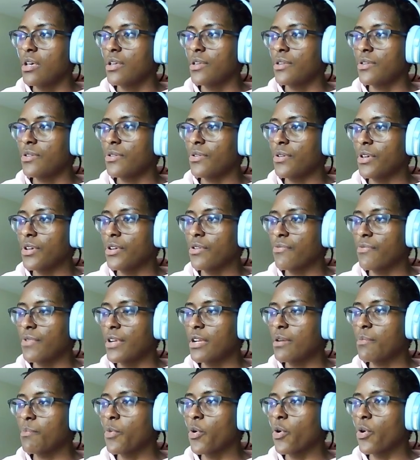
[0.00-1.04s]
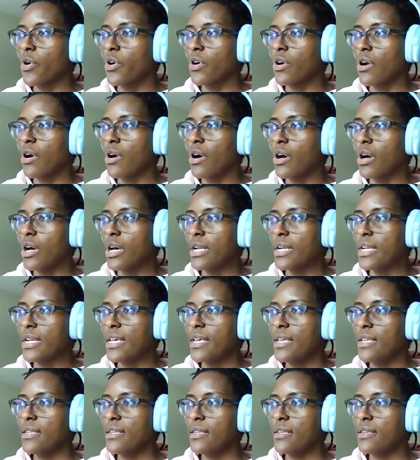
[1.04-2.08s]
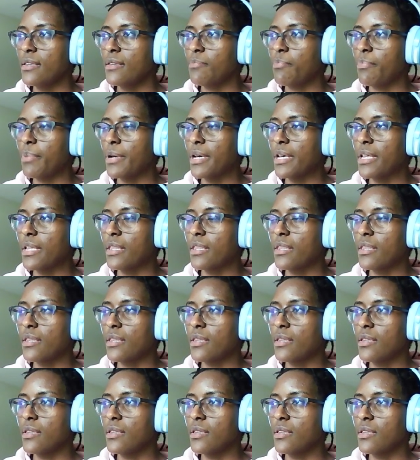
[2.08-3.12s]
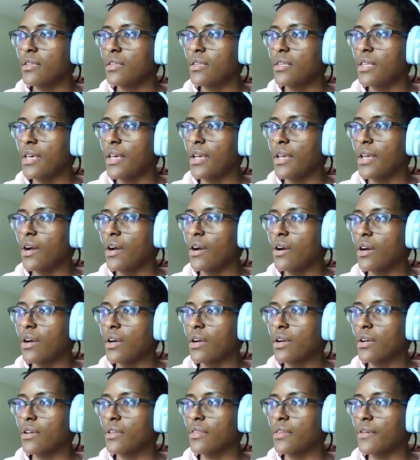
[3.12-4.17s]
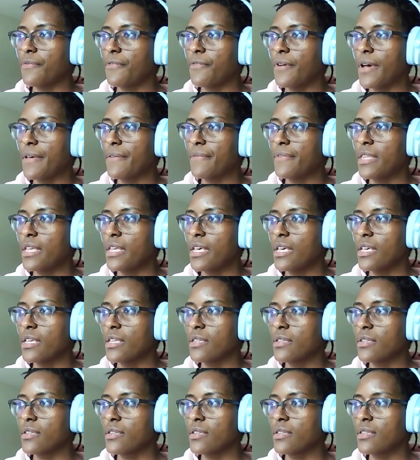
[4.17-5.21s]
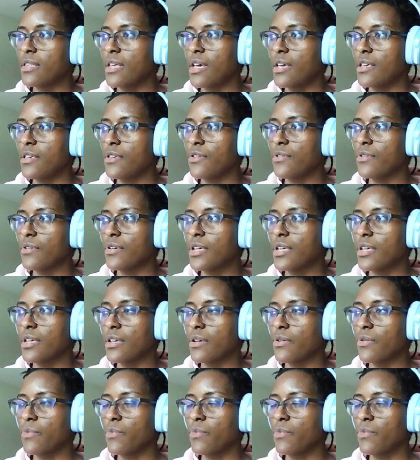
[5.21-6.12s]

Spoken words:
So you could read more on it, but they are the 5 things that you could